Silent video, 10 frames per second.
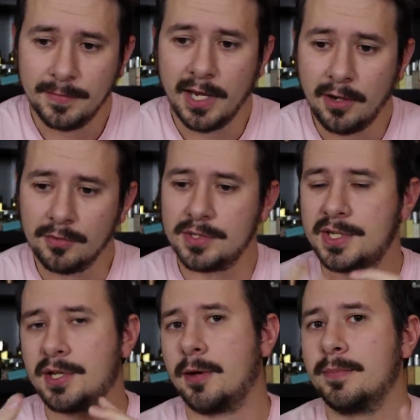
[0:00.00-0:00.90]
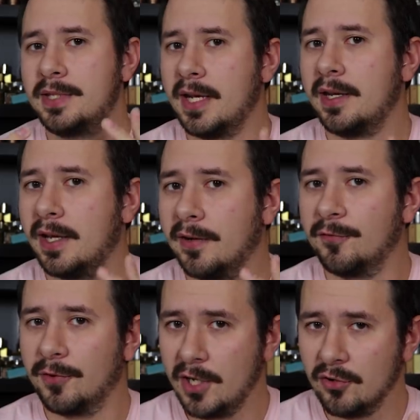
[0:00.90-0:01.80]
Now, some date
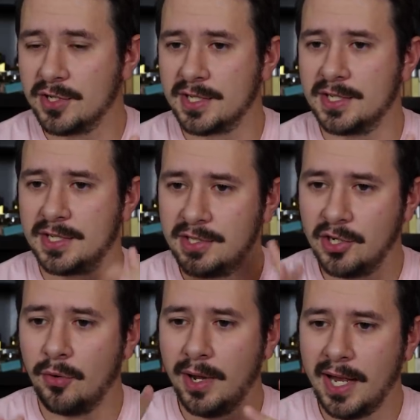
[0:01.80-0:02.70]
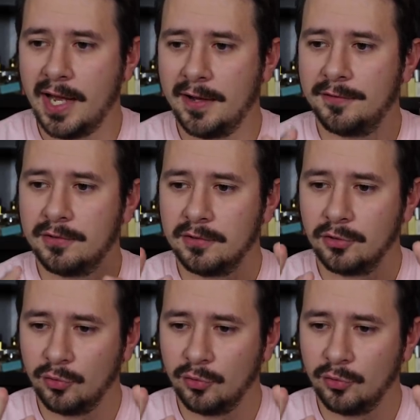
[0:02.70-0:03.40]
night fragrances don't have